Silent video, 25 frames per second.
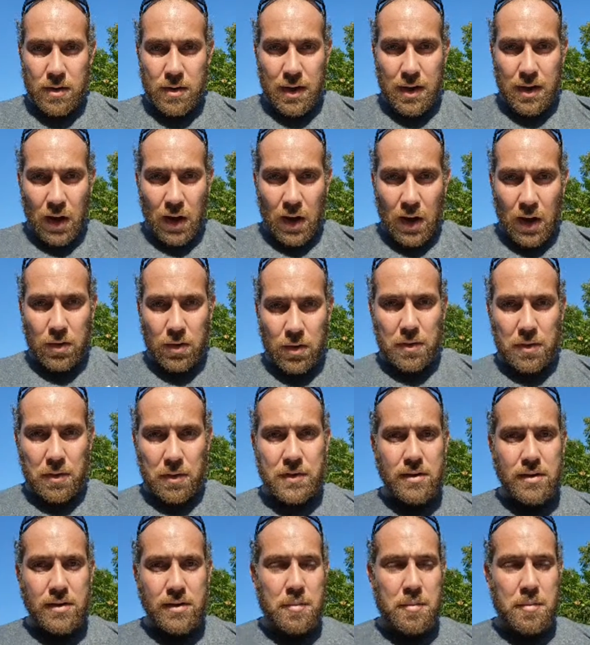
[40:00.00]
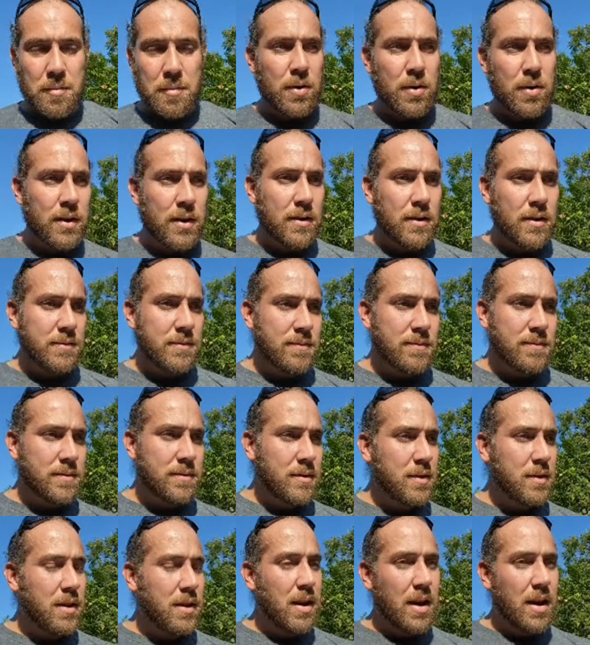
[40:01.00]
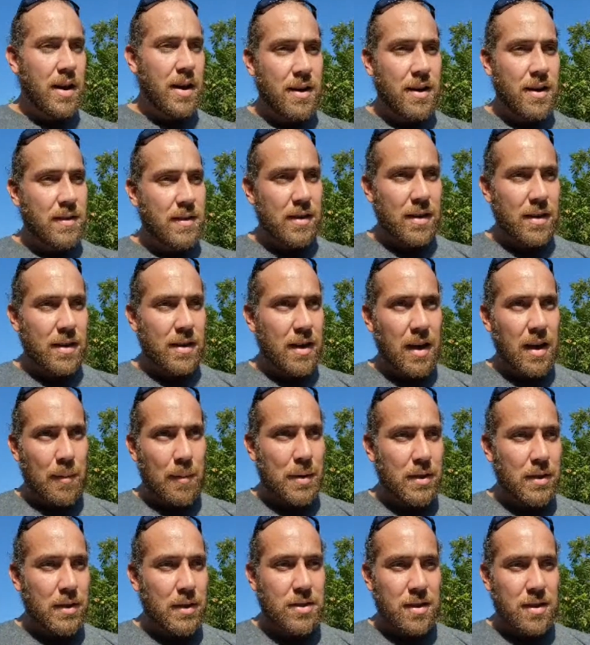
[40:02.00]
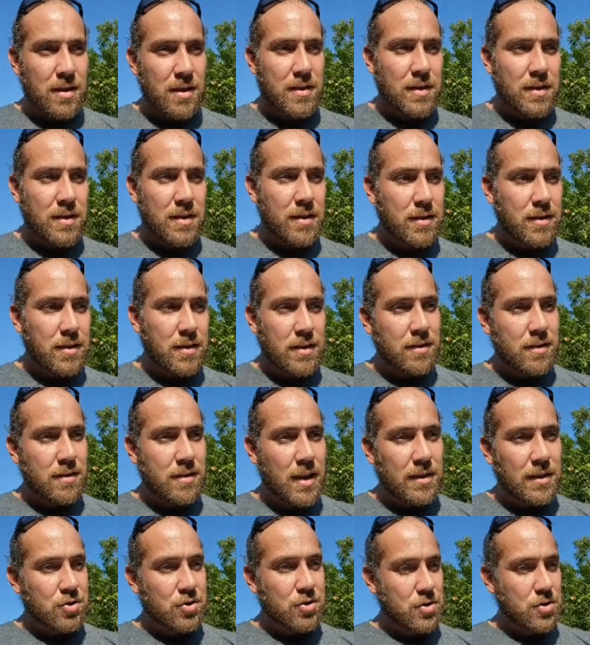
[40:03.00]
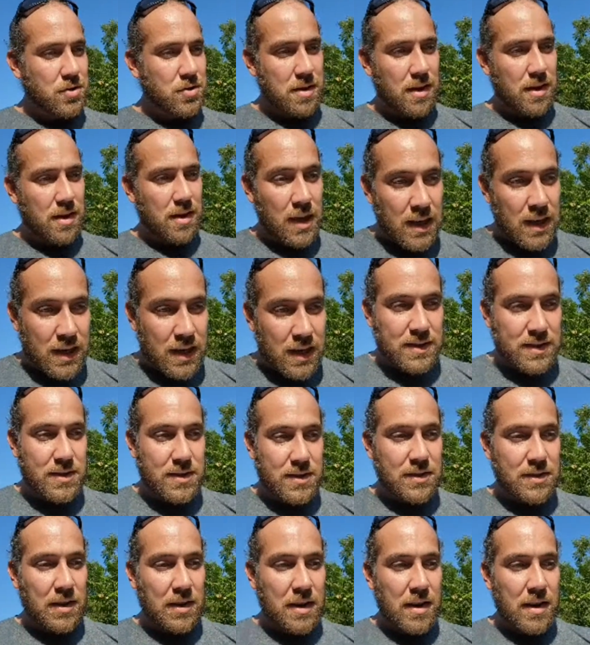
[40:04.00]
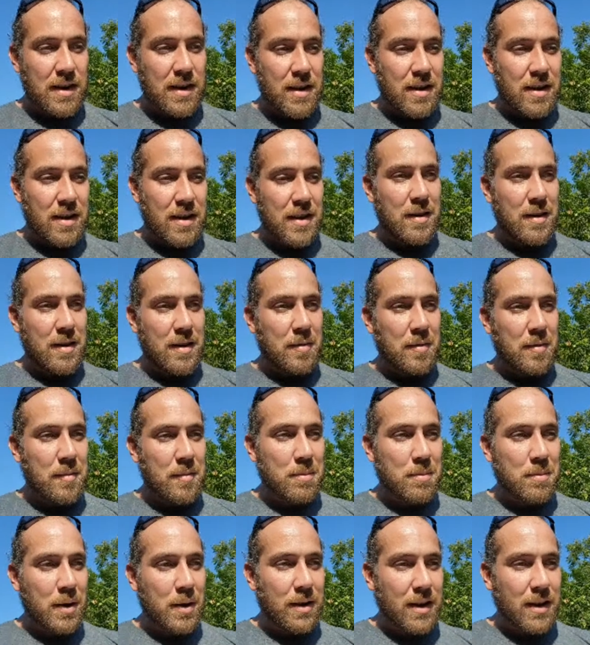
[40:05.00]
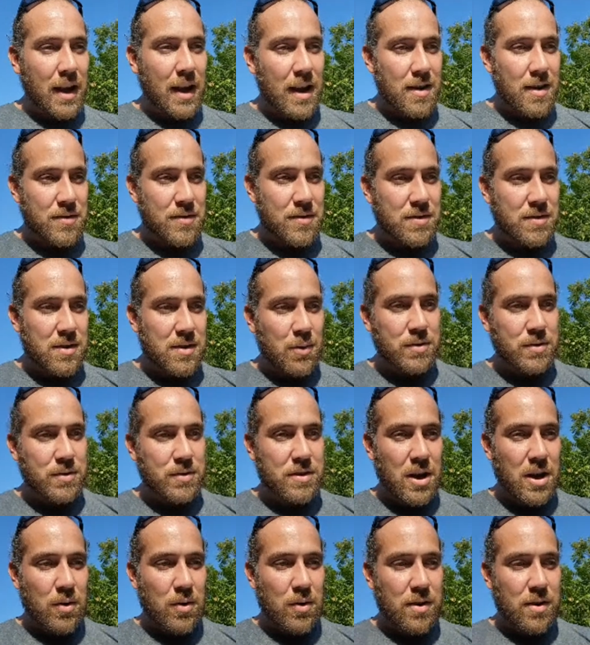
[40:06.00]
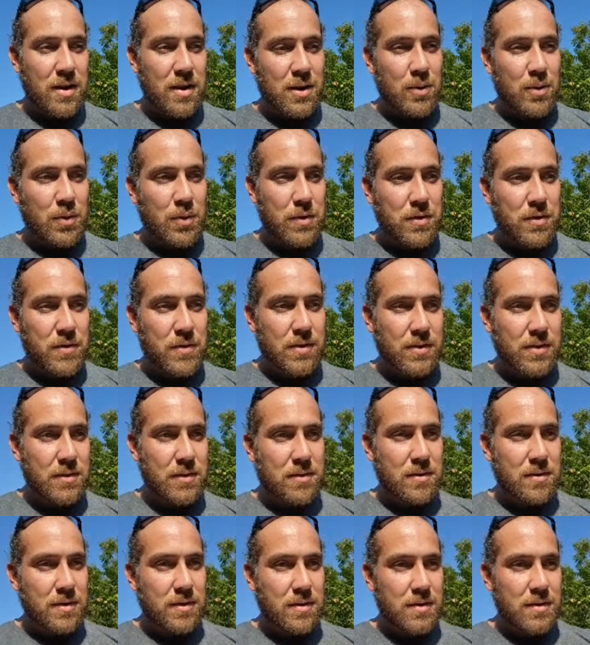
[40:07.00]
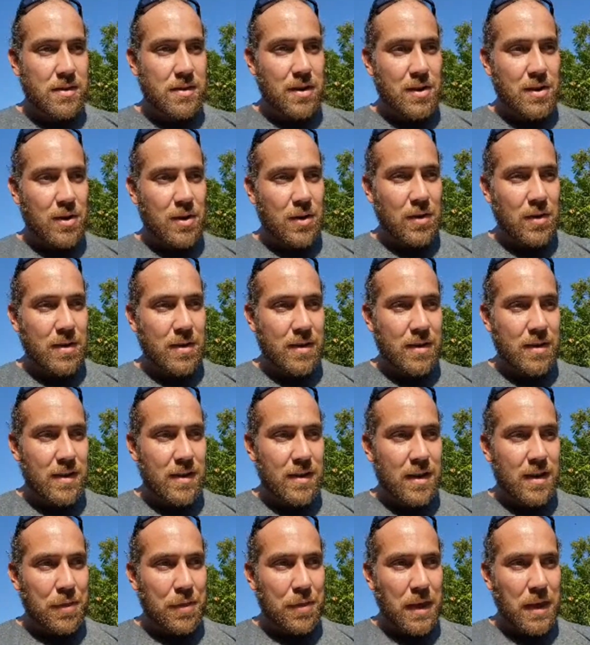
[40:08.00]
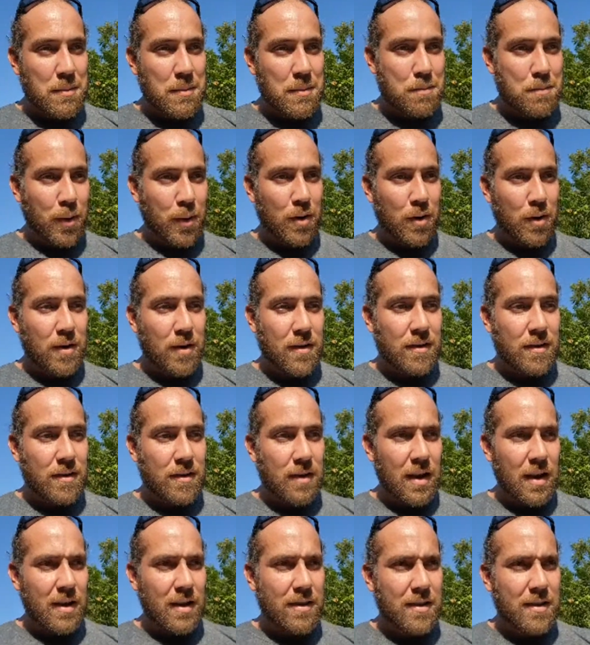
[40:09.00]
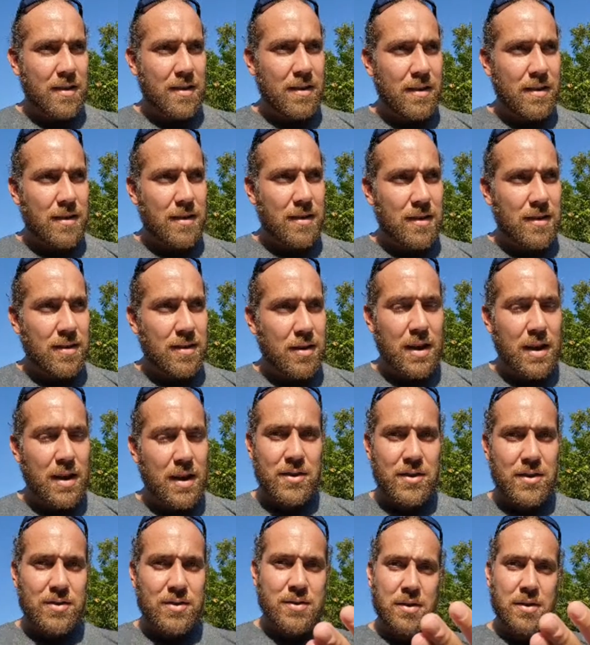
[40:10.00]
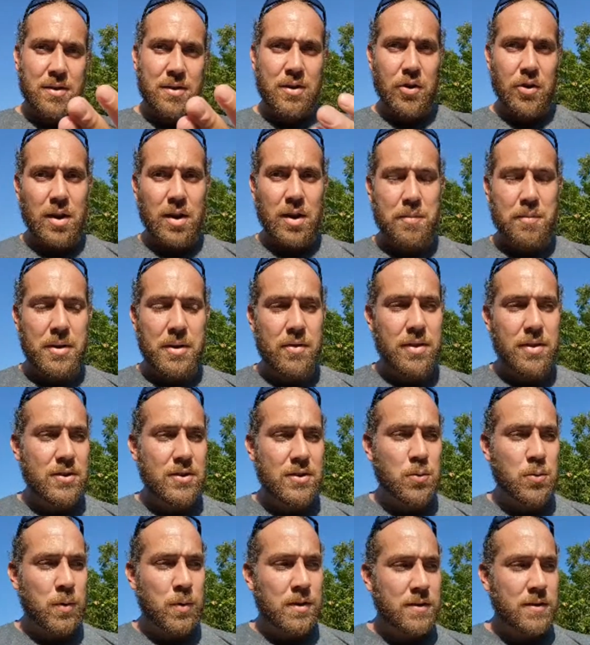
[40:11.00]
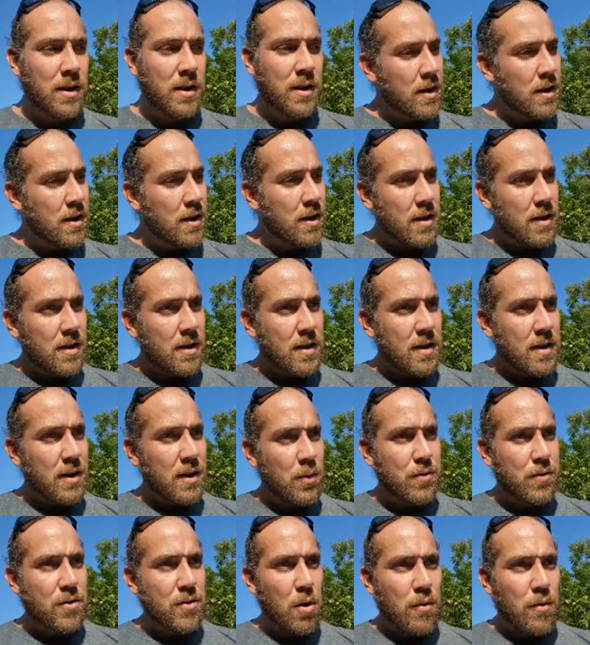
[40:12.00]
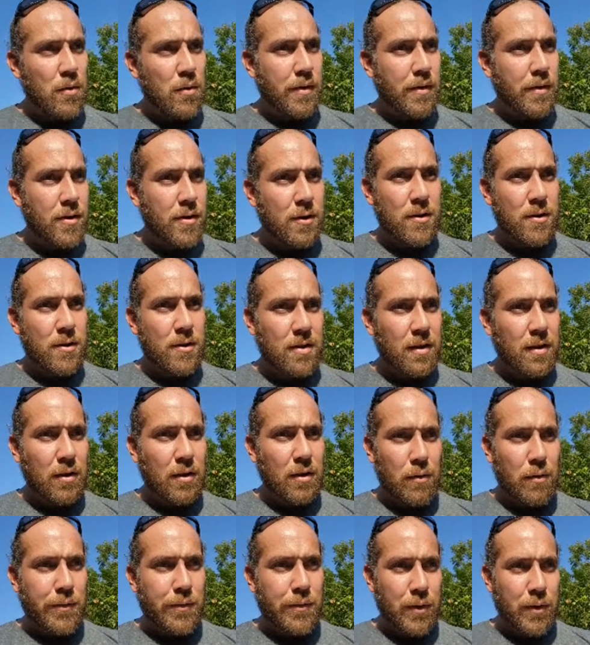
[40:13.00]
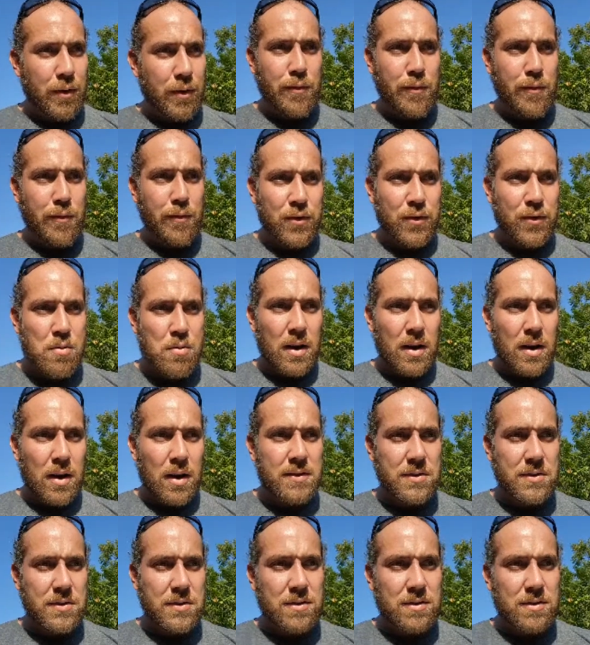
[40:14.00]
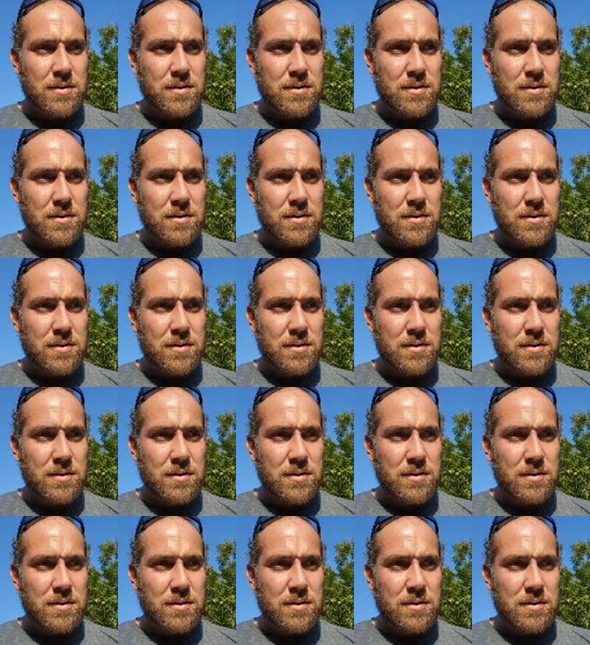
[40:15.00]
out of the side of the building? Yeah. How about the not just the heat, but guys, it was, you know, I think it burned. You guys could correct me with this one. It was over like for over 2 months,